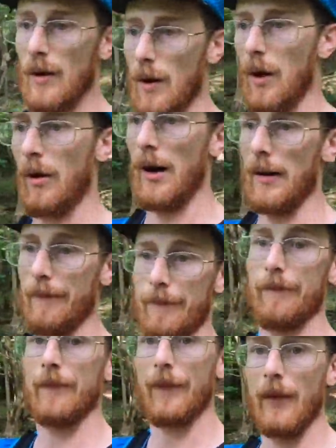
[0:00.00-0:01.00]
All right,
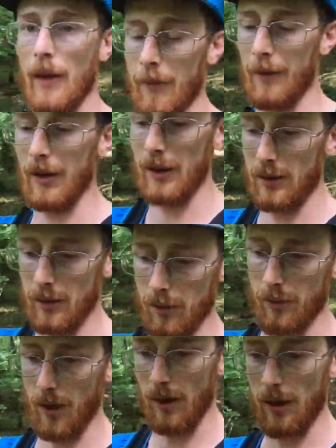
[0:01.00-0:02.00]
I'm gonna get to
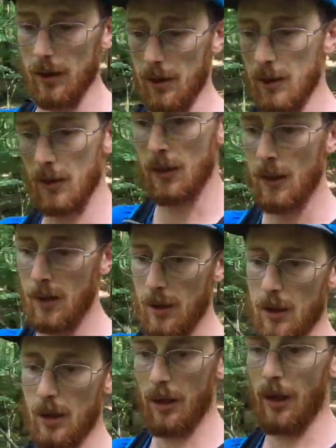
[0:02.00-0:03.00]
running.
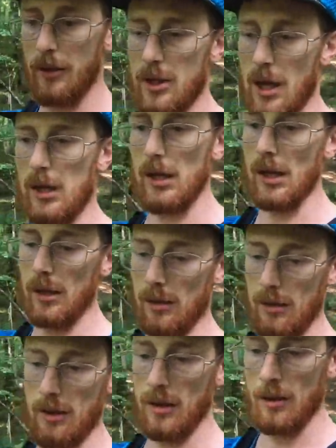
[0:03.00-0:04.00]
I'll check in
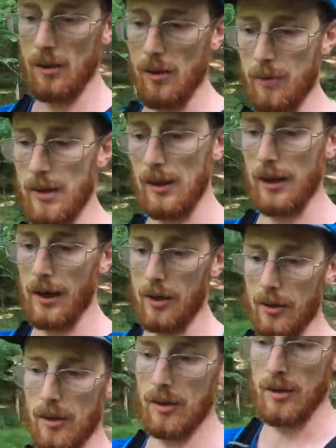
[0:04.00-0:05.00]
a little bit
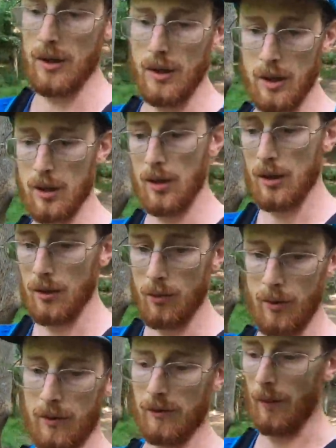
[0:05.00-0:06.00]
later with
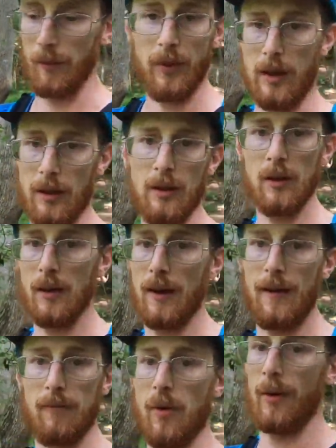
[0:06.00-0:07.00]
something. I have
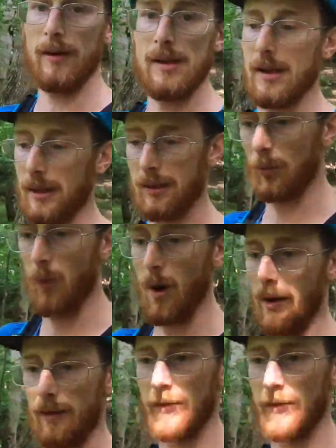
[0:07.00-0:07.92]
no idea what.